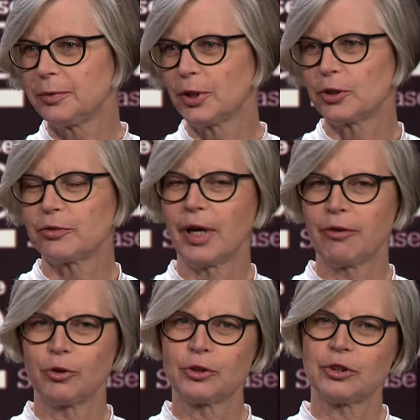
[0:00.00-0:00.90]
because we
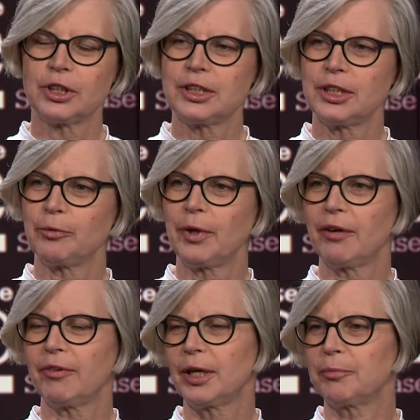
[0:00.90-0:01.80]
have also this year we
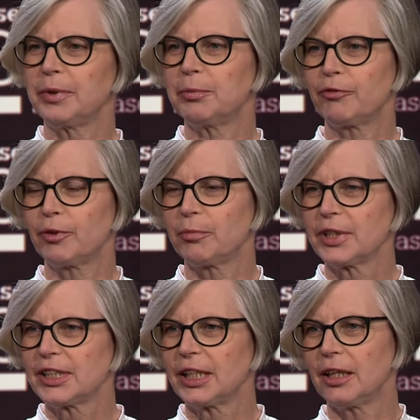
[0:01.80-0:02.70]
have like people from
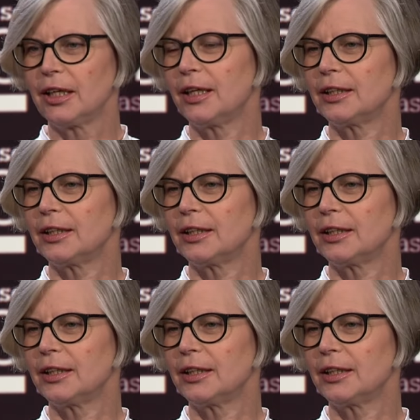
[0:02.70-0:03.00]
Brazil,